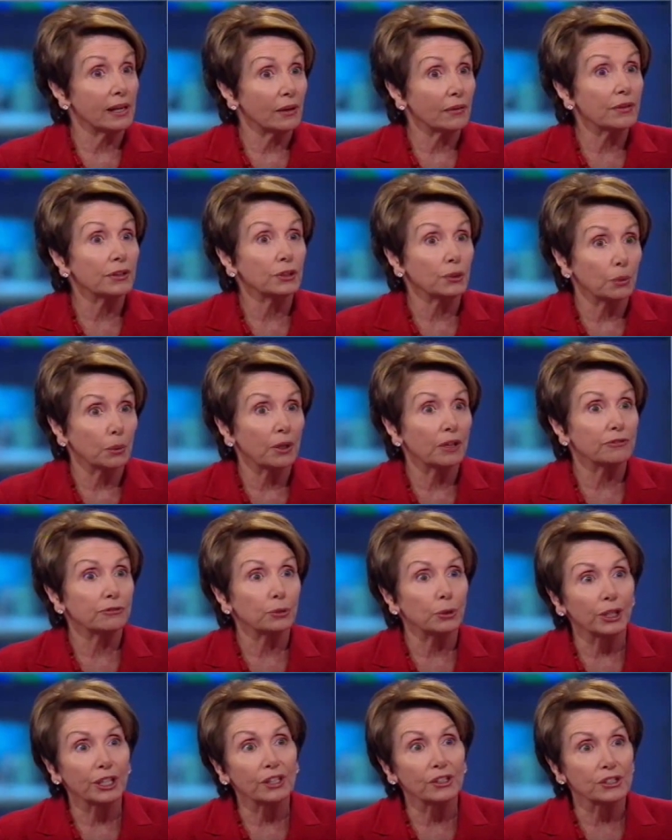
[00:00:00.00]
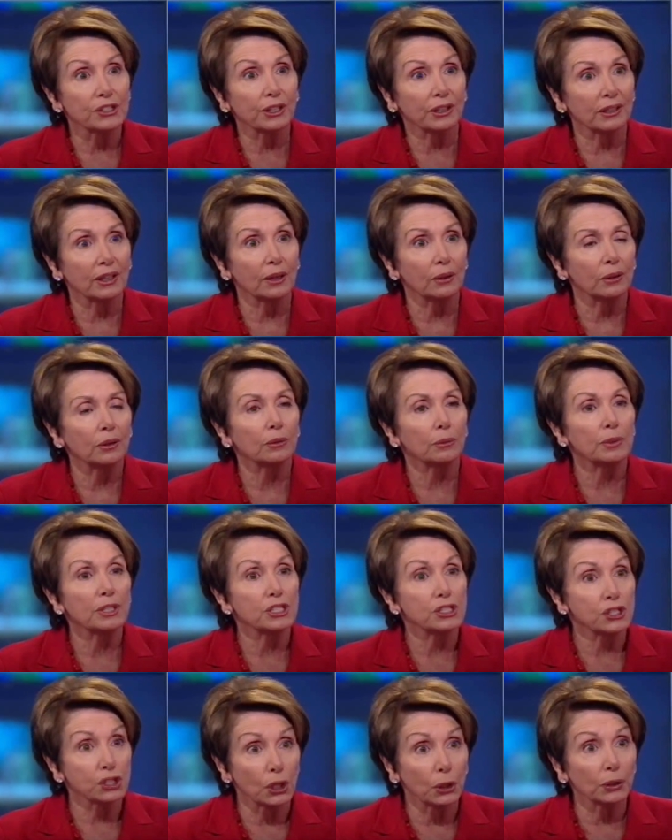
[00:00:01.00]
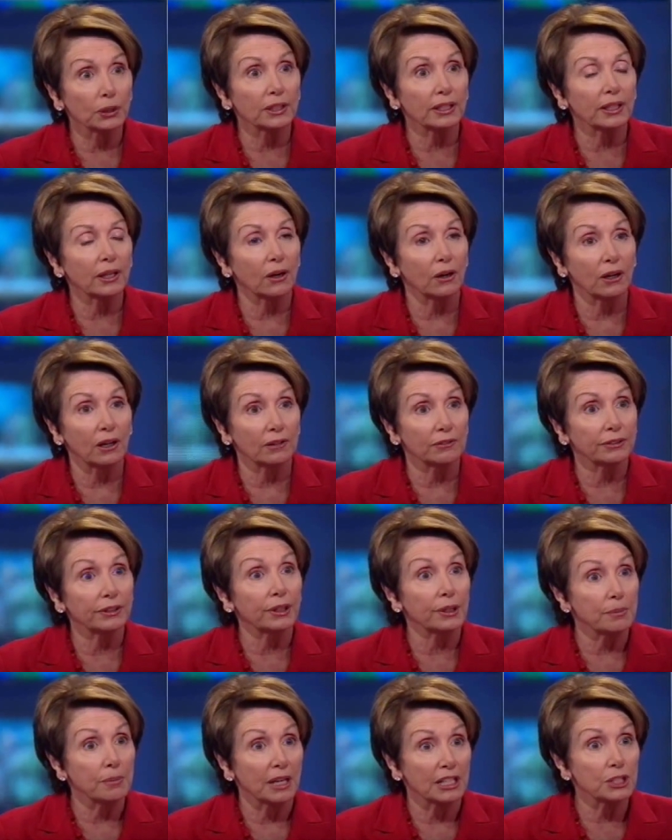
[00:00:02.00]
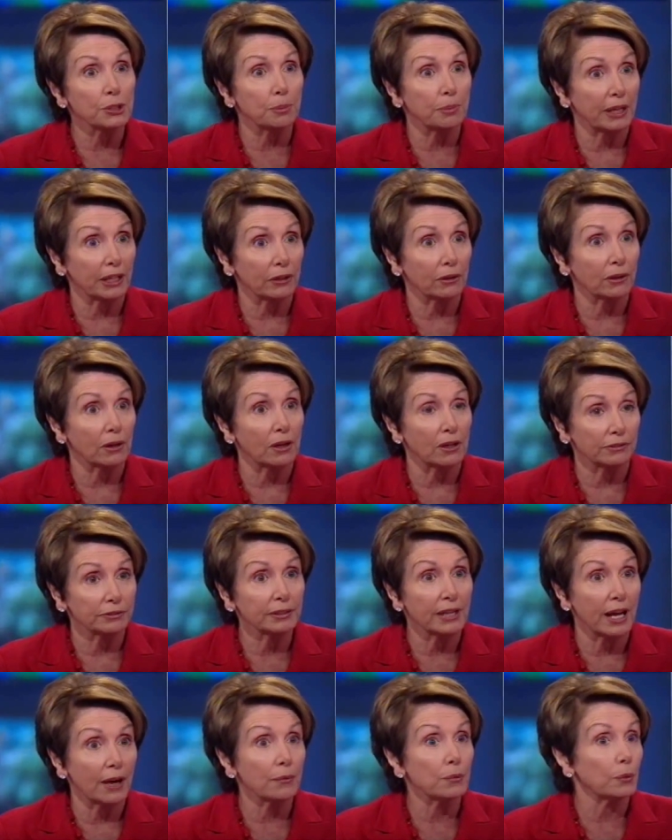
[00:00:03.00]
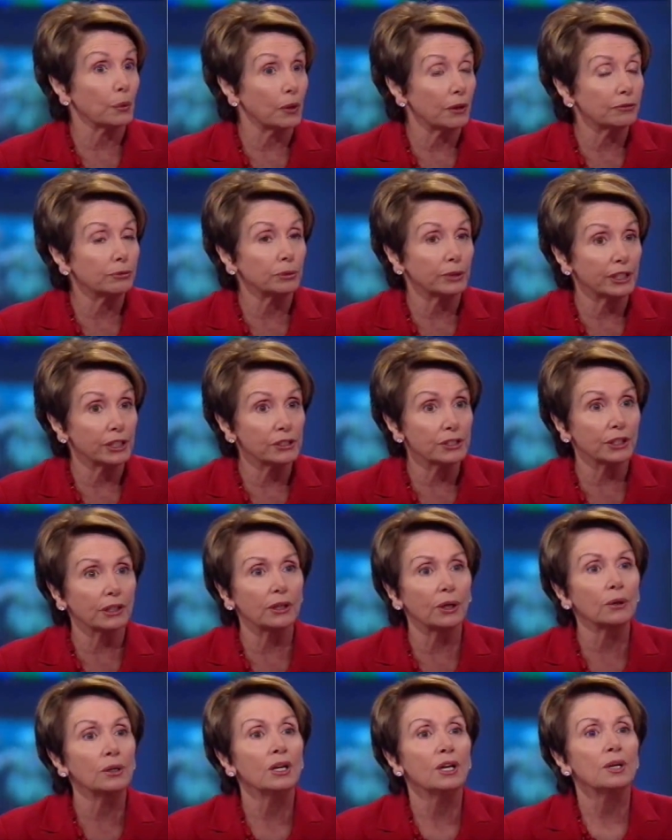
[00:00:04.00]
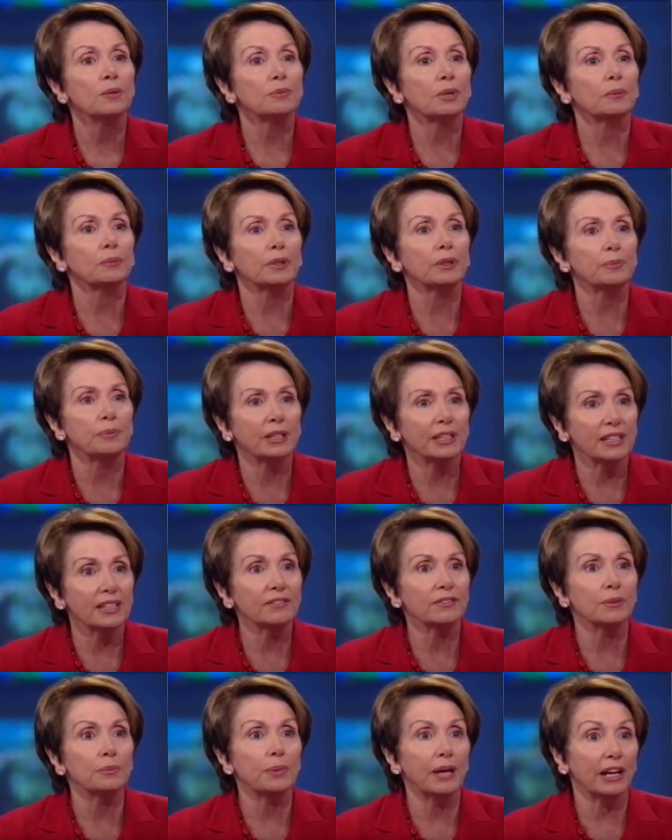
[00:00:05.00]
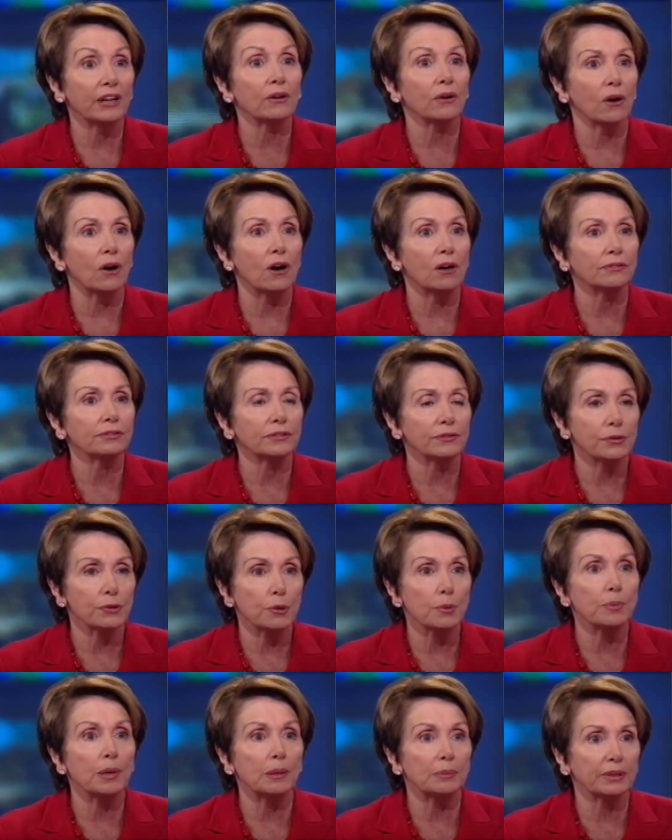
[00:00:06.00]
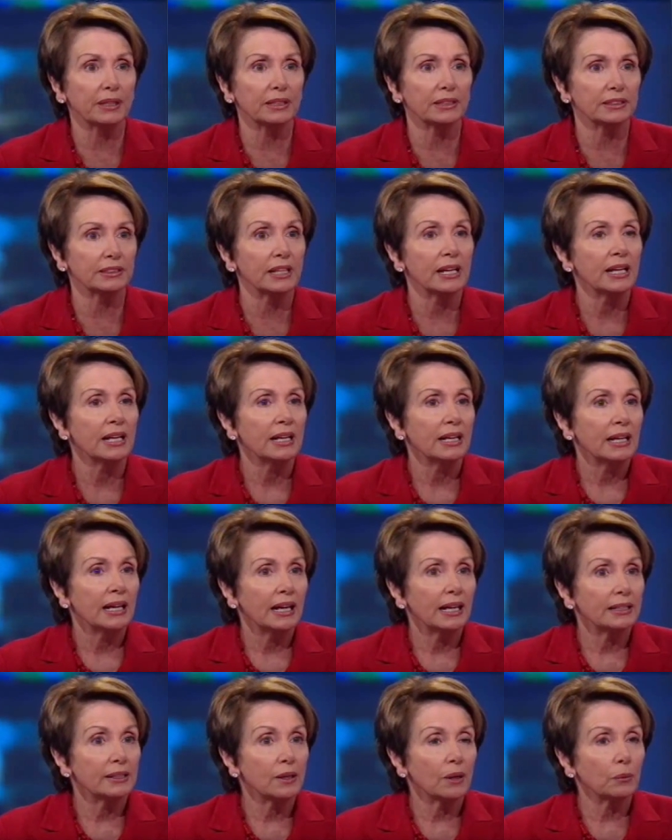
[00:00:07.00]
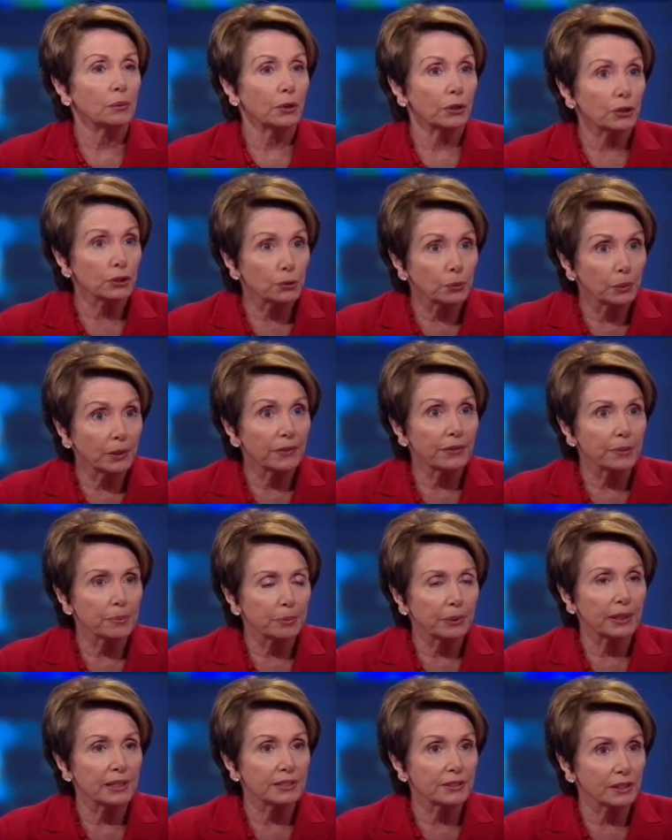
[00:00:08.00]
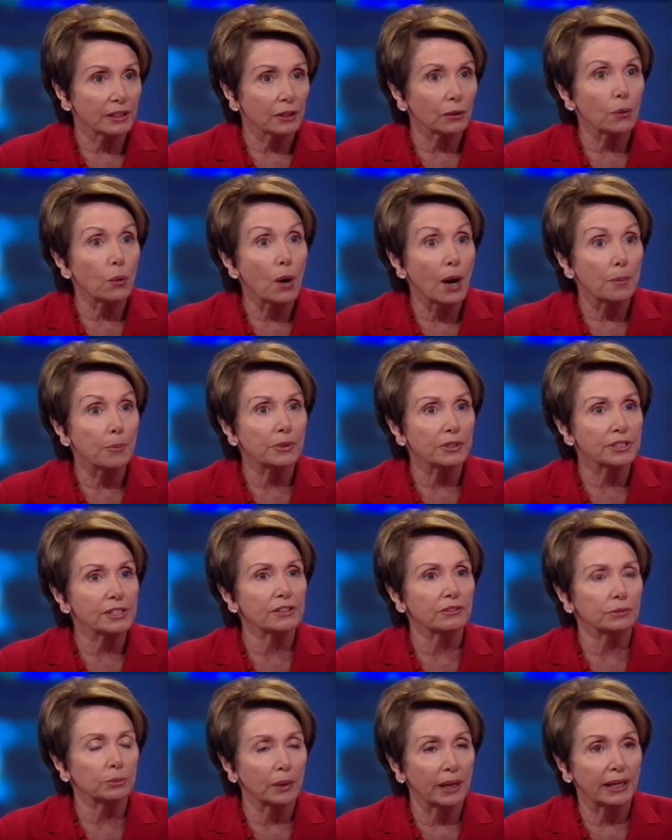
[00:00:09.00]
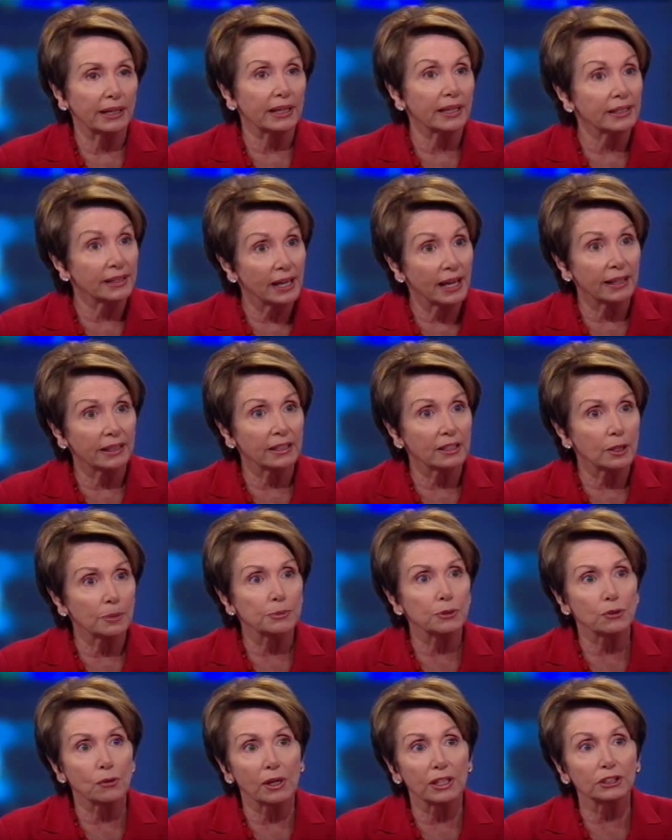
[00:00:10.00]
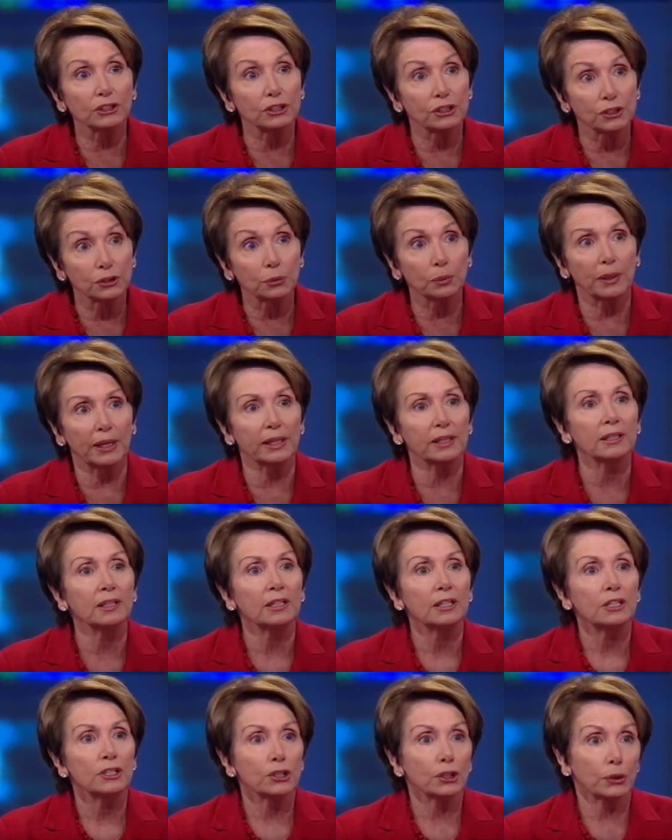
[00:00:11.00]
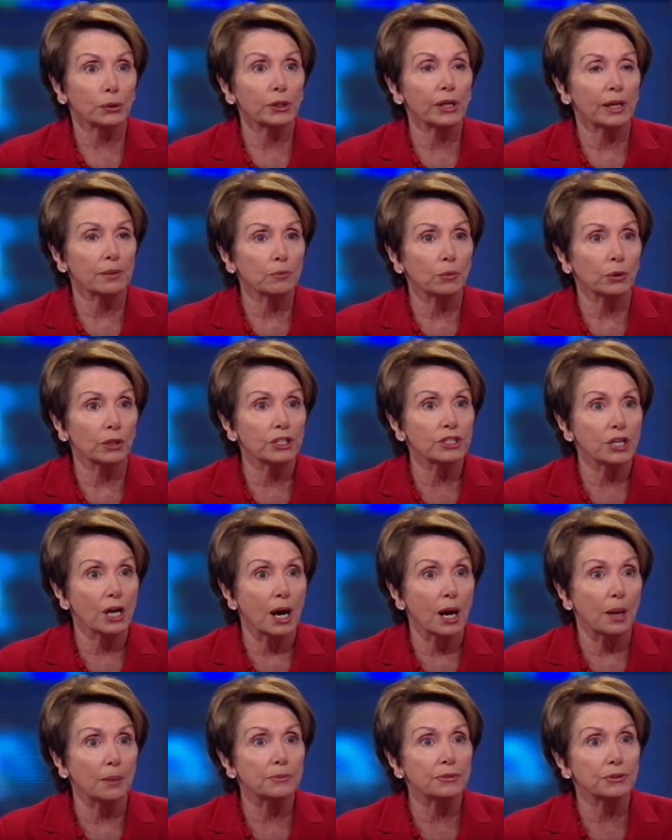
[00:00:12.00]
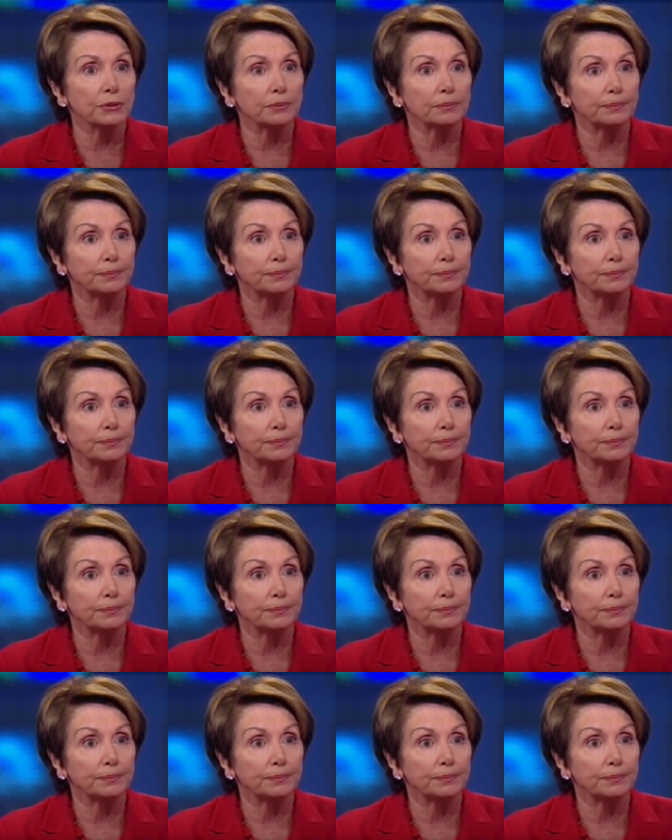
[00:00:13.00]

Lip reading: now than you were 4 years ago? We certainly are very much better off now than we were 4 years ago, but we'd be even better off if the Republicans had worked with the president in a cooperative way and not an obstructionist way to create more jobs.